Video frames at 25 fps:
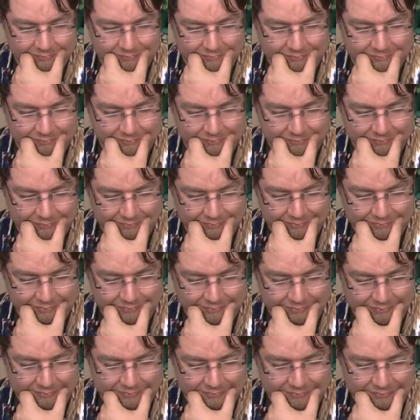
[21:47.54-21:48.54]

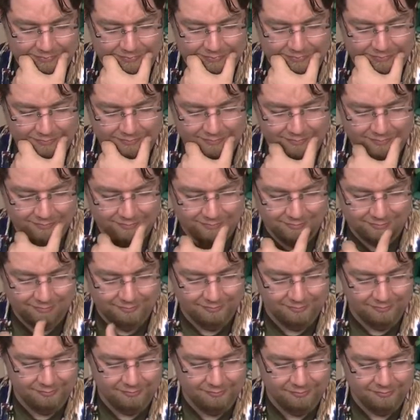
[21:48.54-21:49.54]

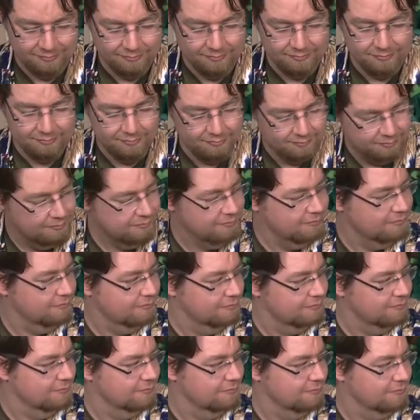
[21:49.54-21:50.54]

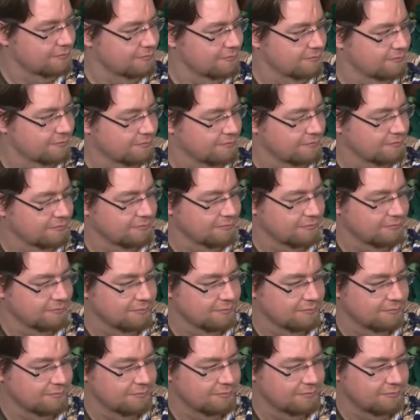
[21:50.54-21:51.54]

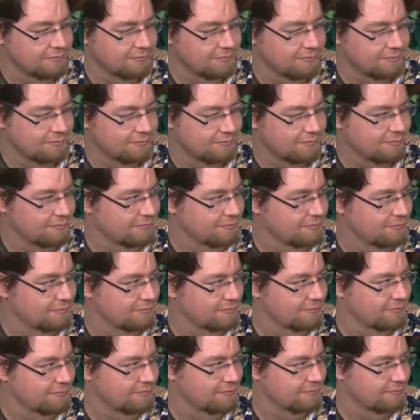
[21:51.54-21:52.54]

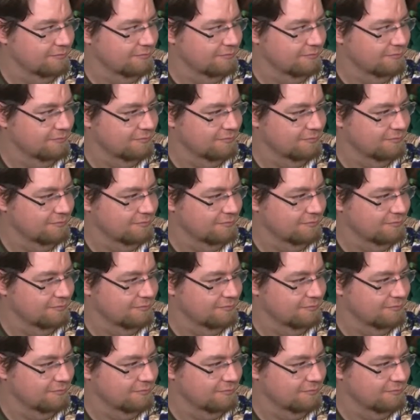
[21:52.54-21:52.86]
No words are spoken by the person on screen.